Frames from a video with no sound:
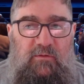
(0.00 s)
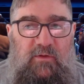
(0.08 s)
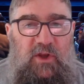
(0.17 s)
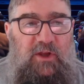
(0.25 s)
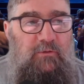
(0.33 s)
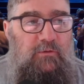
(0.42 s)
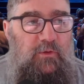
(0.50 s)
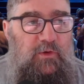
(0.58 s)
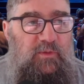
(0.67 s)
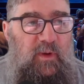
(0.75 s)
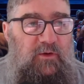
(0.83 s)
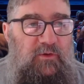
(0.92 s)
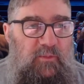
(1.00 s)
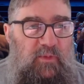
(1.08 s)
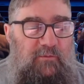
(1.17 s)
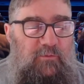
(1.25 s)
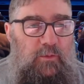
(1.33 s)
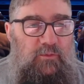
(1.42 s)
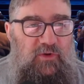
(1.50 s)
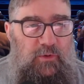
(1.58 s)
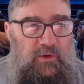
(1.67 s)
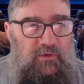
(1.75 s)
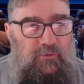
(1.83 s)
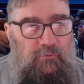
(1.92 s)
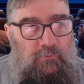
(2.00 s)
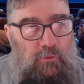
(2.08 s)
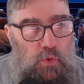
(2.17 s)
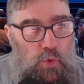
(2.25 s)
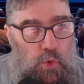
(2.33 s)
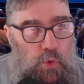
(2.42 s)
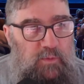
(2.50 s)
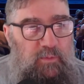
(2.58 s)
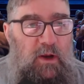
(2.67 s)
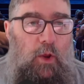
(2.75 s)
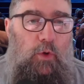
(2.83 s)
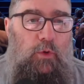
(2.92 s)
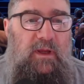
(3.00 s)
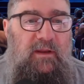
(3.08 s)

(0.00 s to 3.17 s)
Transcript: and then reverse back onto Platform 2 at Strood below